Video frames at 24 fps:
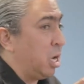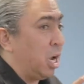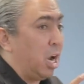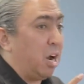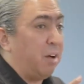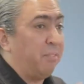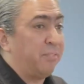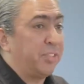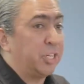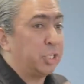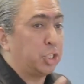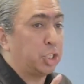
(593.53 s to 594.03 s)

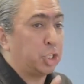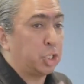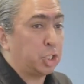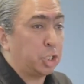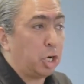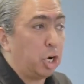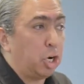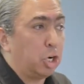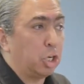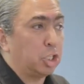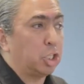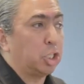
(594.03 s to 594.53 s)
of the
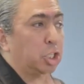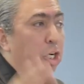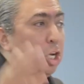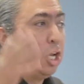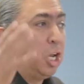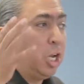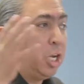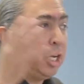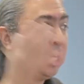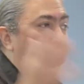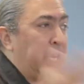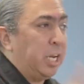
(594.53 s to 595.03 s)
church
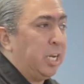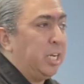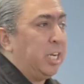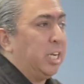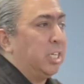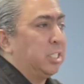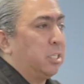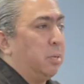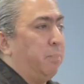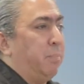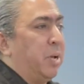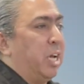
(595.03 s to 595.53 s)
getting
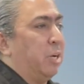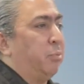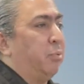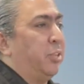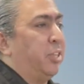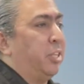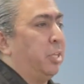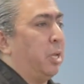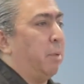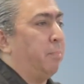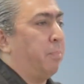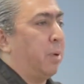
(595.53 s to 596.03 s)
into bed
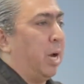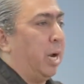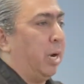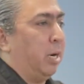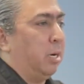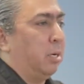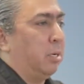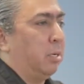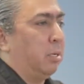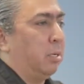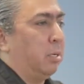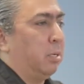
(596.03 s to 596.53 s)
with the
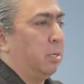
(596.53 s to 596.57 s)
empire.